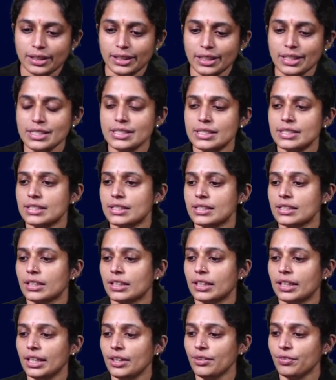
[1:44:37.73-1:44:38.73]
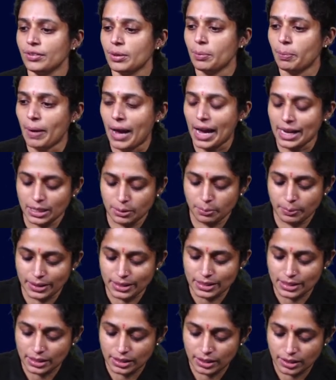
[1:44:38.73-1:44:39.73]
It is if the
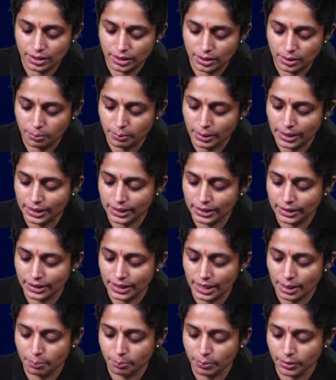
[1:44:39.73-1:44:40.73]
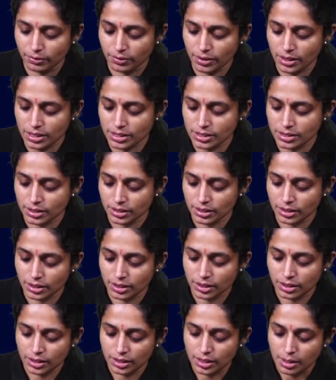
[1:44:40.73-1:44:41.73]
Parliament by India empowers,
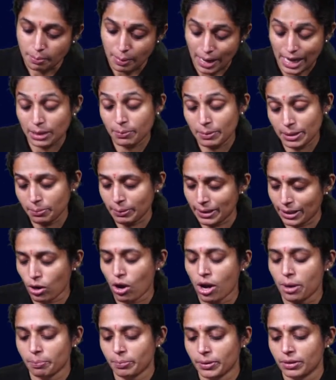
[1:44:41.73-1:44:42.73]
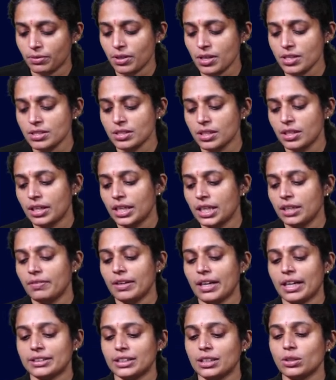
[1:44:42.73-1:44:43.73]
Parliament by law empowers,
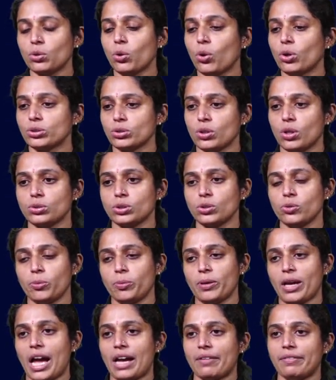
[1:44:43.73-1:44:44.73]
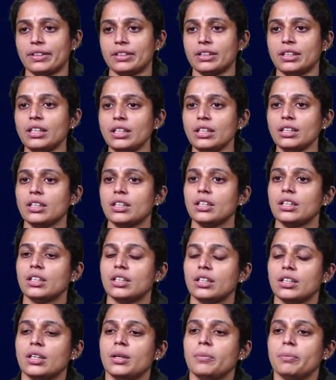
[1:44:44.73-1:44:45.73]
even other courts also will be having the
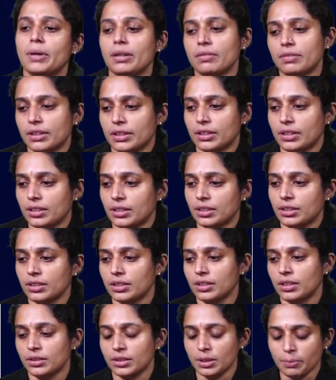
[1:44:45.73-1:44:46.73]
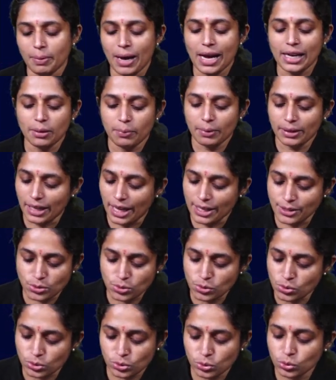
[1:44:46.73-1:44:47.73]
power. The parliament has
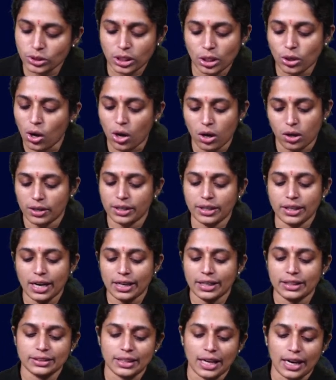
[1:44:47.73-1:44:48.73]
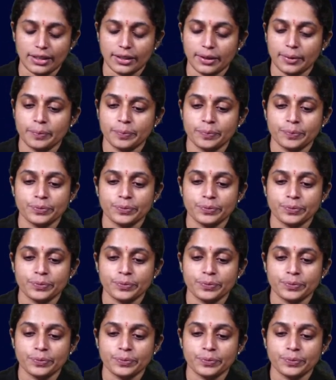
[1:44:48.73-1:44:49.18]
to do the law regarding that.